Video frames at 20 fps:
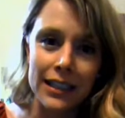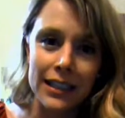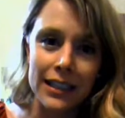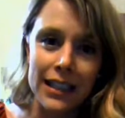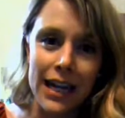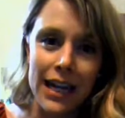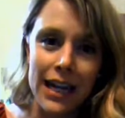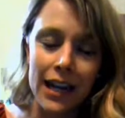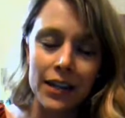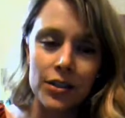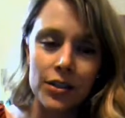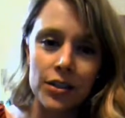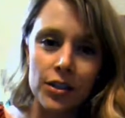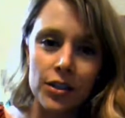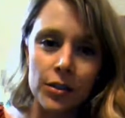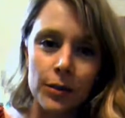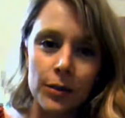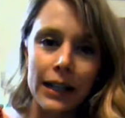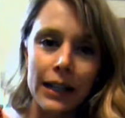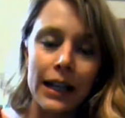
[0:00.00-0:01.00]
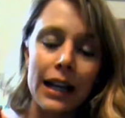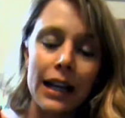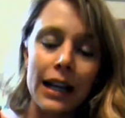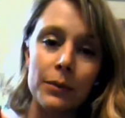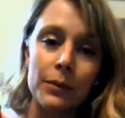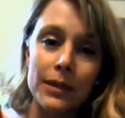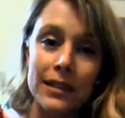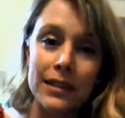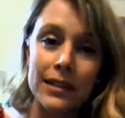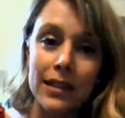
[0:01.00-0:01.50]
attached to it. It
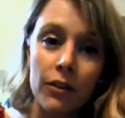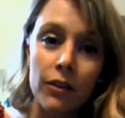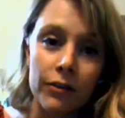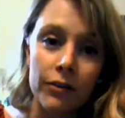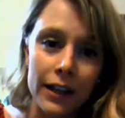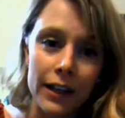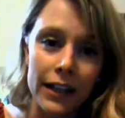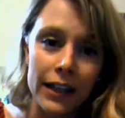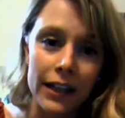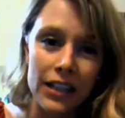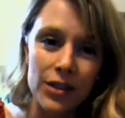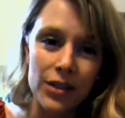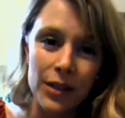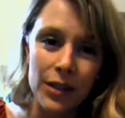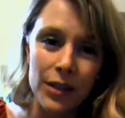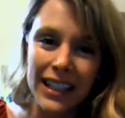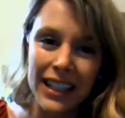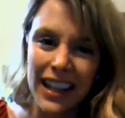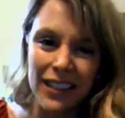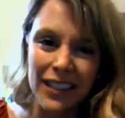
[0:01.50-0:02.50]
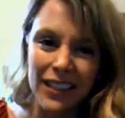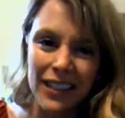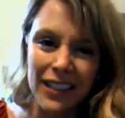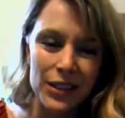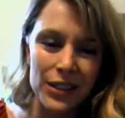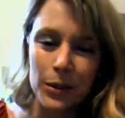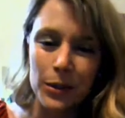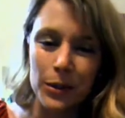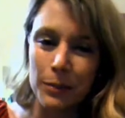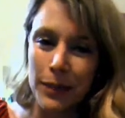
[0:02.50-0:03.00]
was self-funding, so I didn't have to
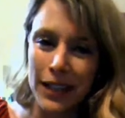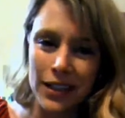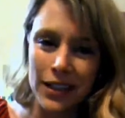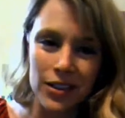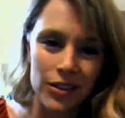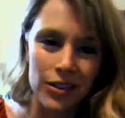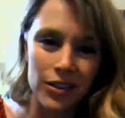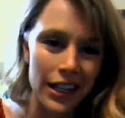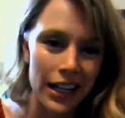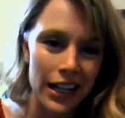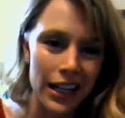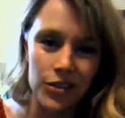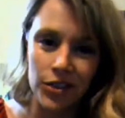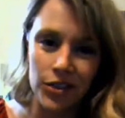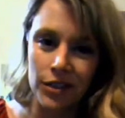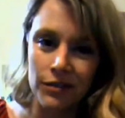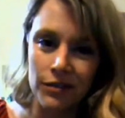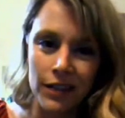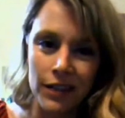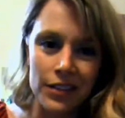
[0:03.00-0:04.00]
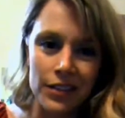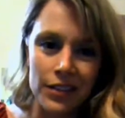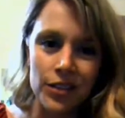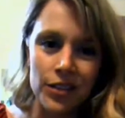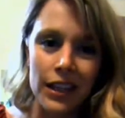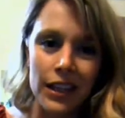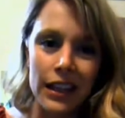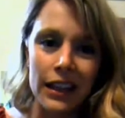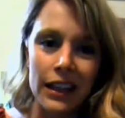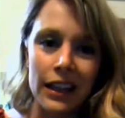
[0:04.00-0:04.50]
do a pitch to an angel investor or
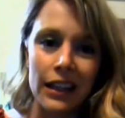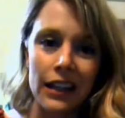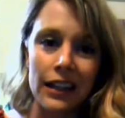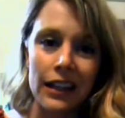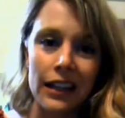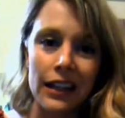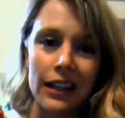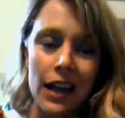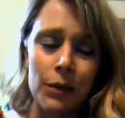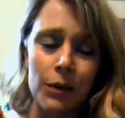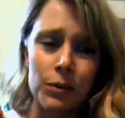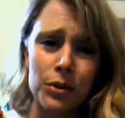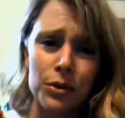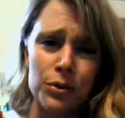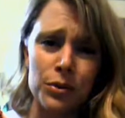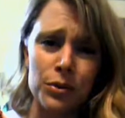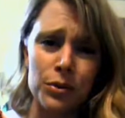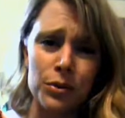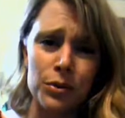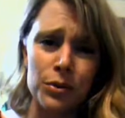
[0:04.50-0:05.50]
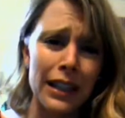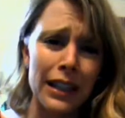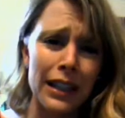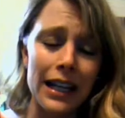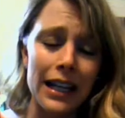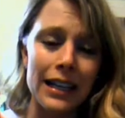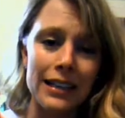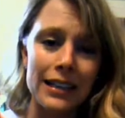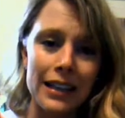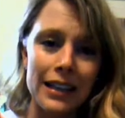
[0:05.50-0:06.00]
anything like that. Which was really
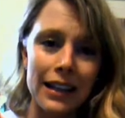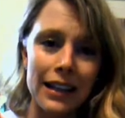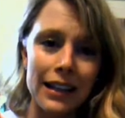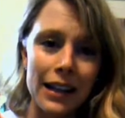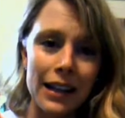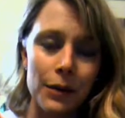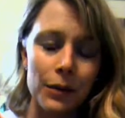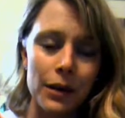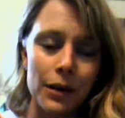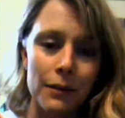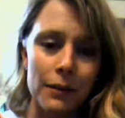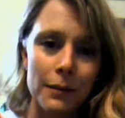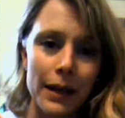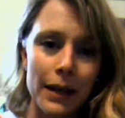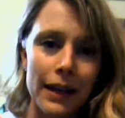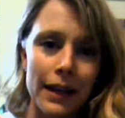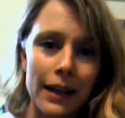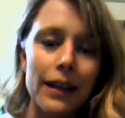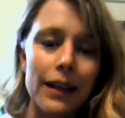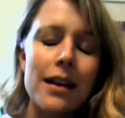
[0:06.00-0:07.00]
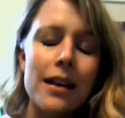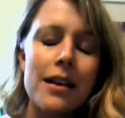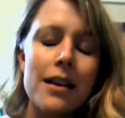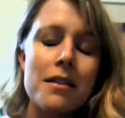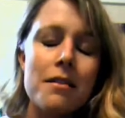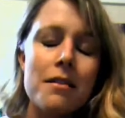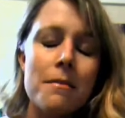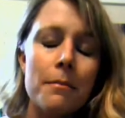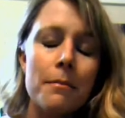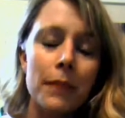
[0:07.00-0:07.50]
nice. I think that would have been
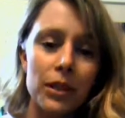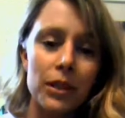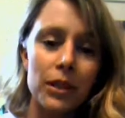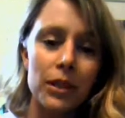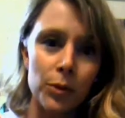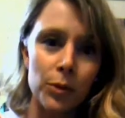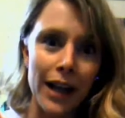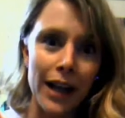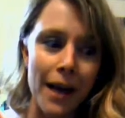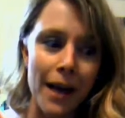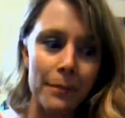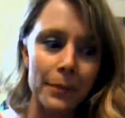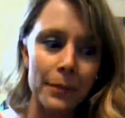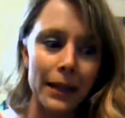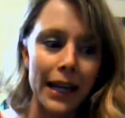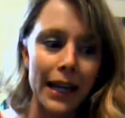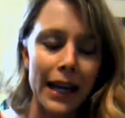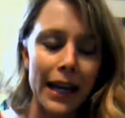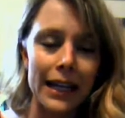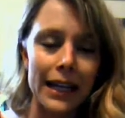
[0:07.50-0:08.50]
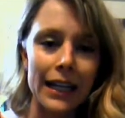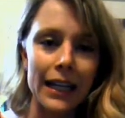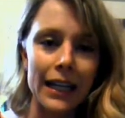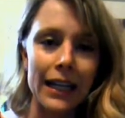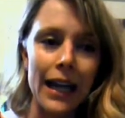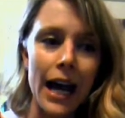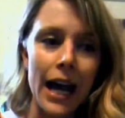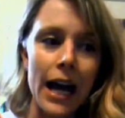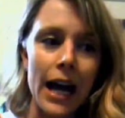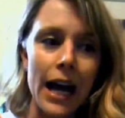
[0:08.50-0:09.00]
much more
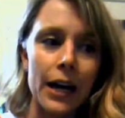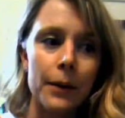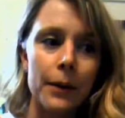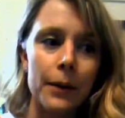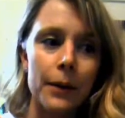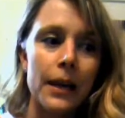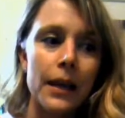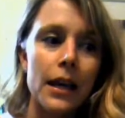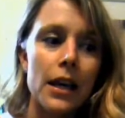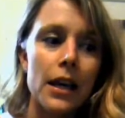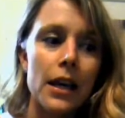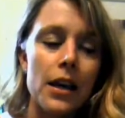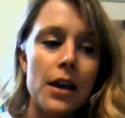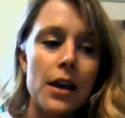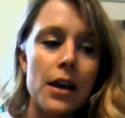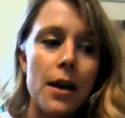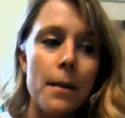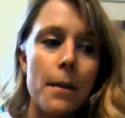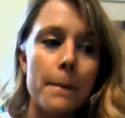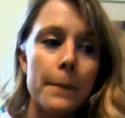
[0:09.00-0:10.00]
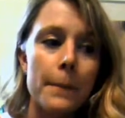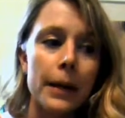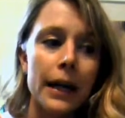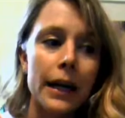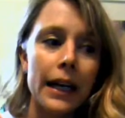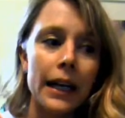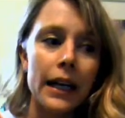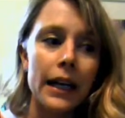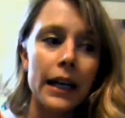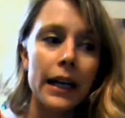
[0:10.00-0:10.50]
complicated.
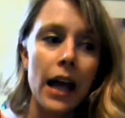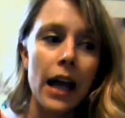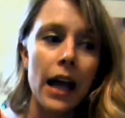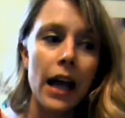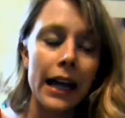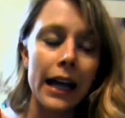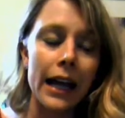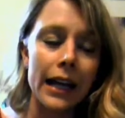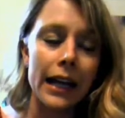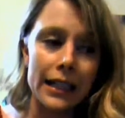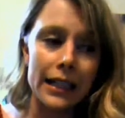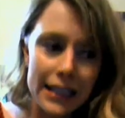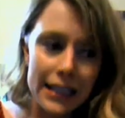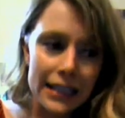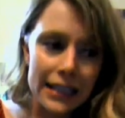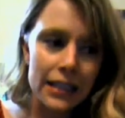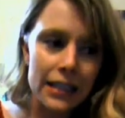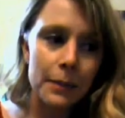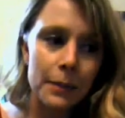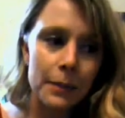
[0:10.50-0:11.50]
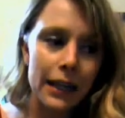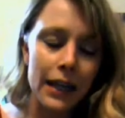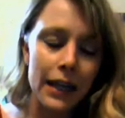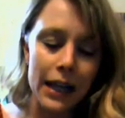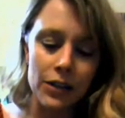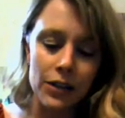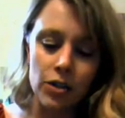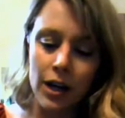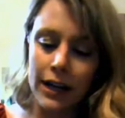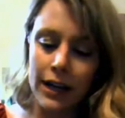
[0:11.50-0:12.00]
But
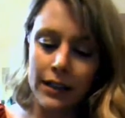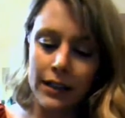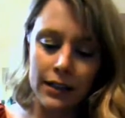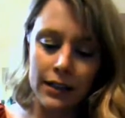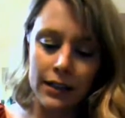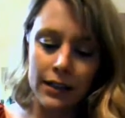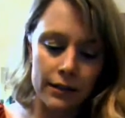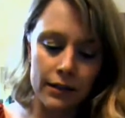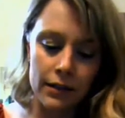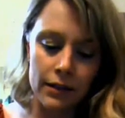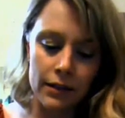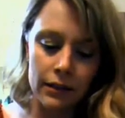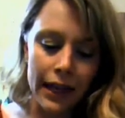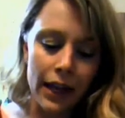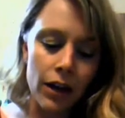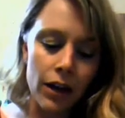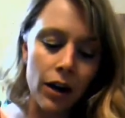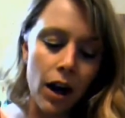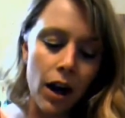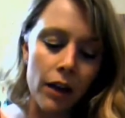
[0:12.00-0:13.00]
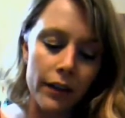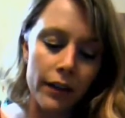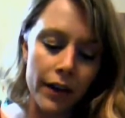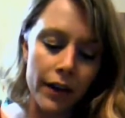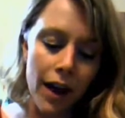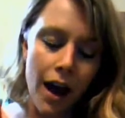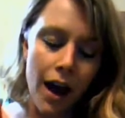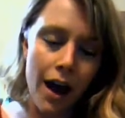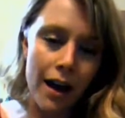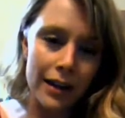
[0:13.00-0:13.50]
I tried to lay out all the
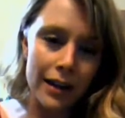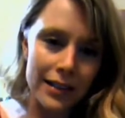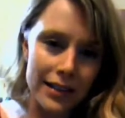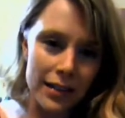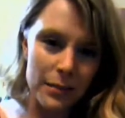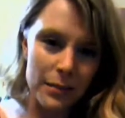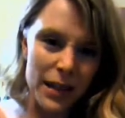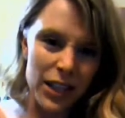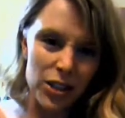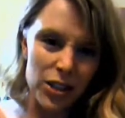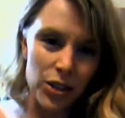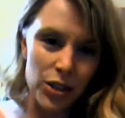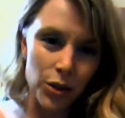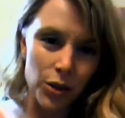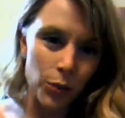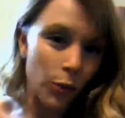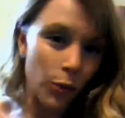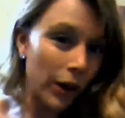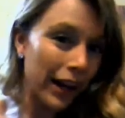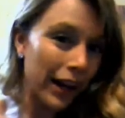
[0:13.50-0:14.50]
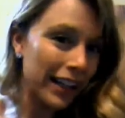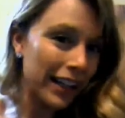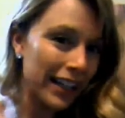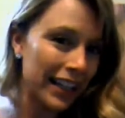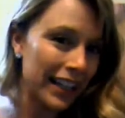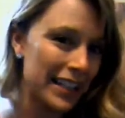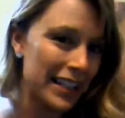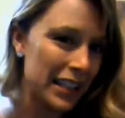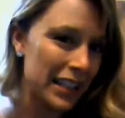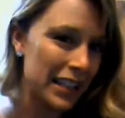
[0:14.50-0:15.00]
costs to make sure what I
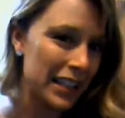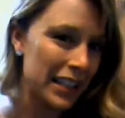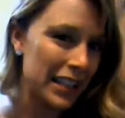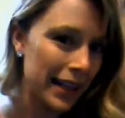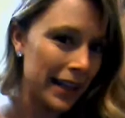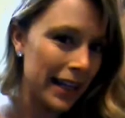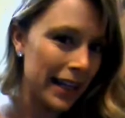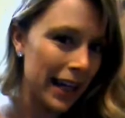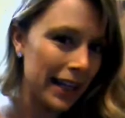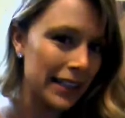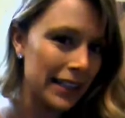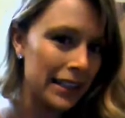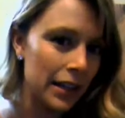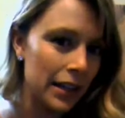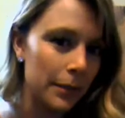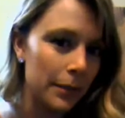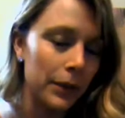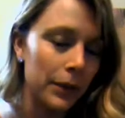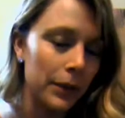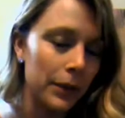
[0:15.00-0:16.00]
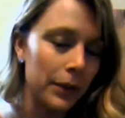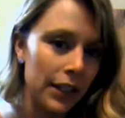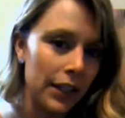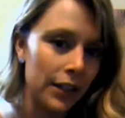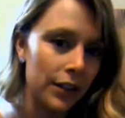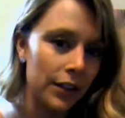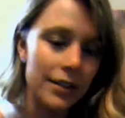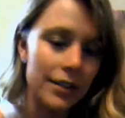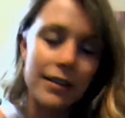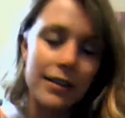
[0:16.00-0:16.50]
could anticipate in the next couple of
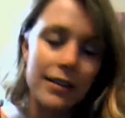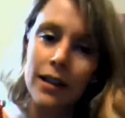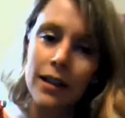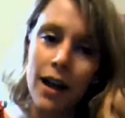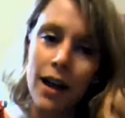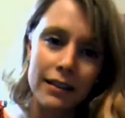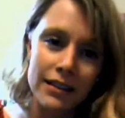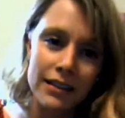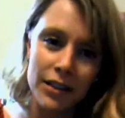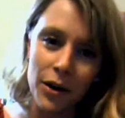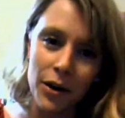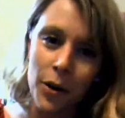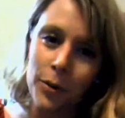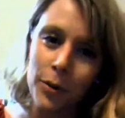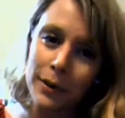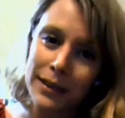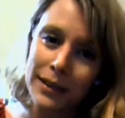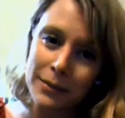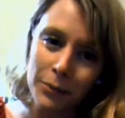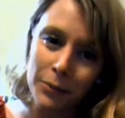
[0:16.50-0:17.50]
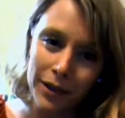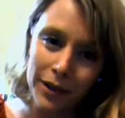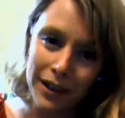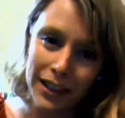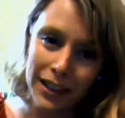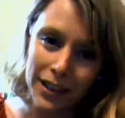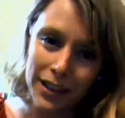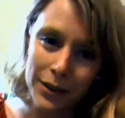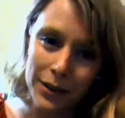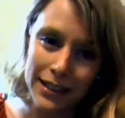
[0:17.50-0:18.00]
years. Costs are always more
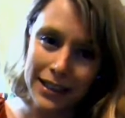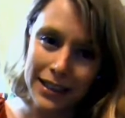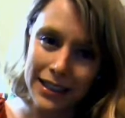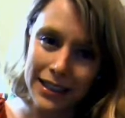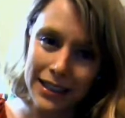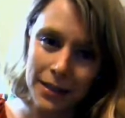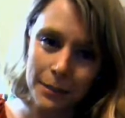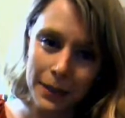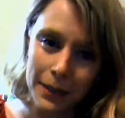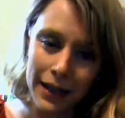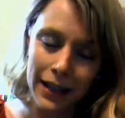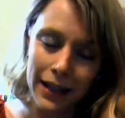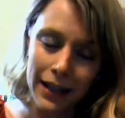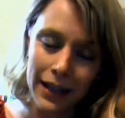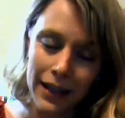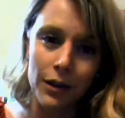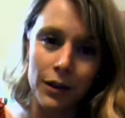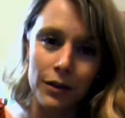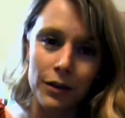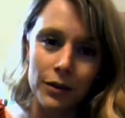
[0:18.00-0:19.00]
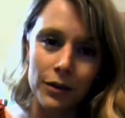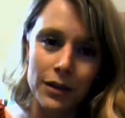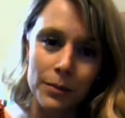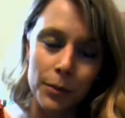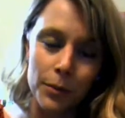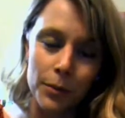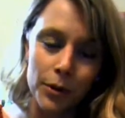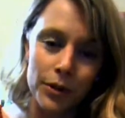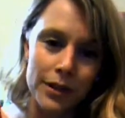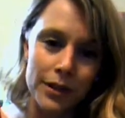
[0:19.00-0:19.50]
than you anticipate, whether
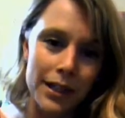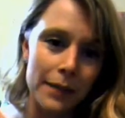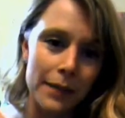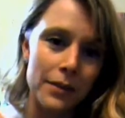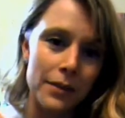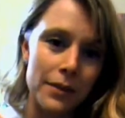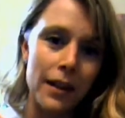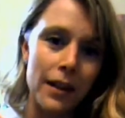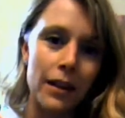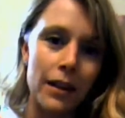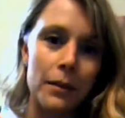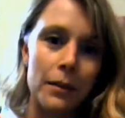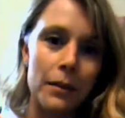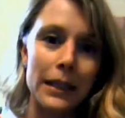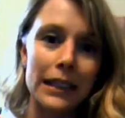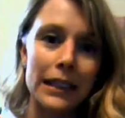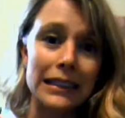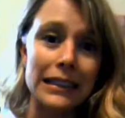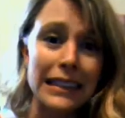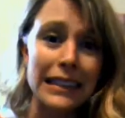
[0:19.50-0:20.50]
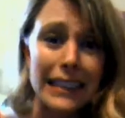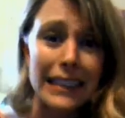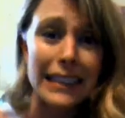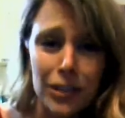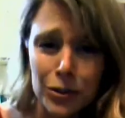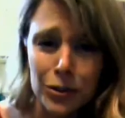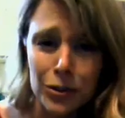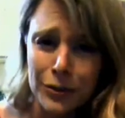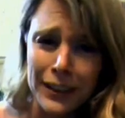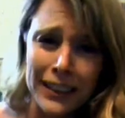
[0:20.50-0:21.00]
it's prototype development,
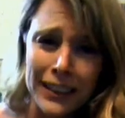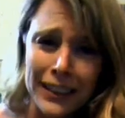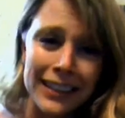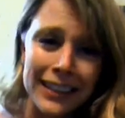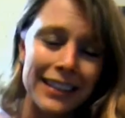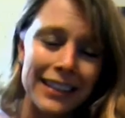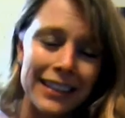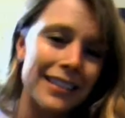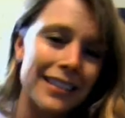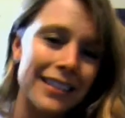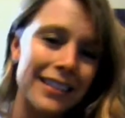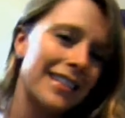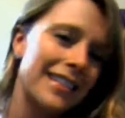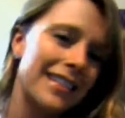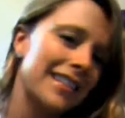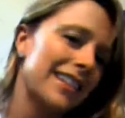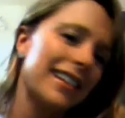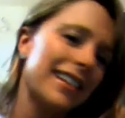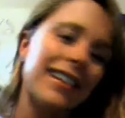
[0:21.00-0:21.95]
legal fees.